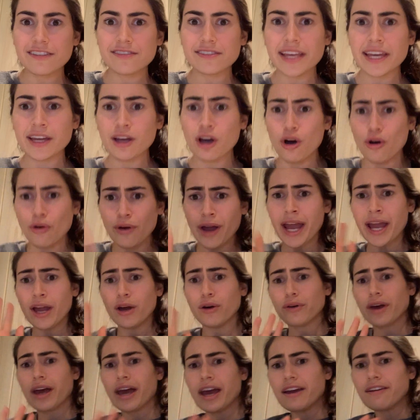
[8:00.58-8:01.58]
of saying, okay,
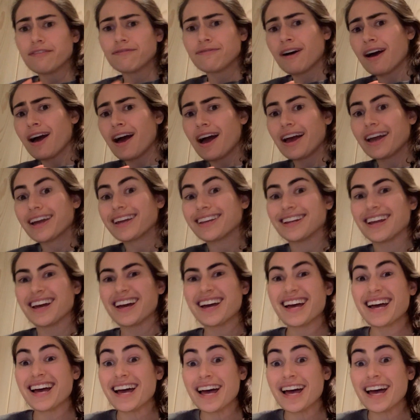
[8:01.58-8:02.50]
fine,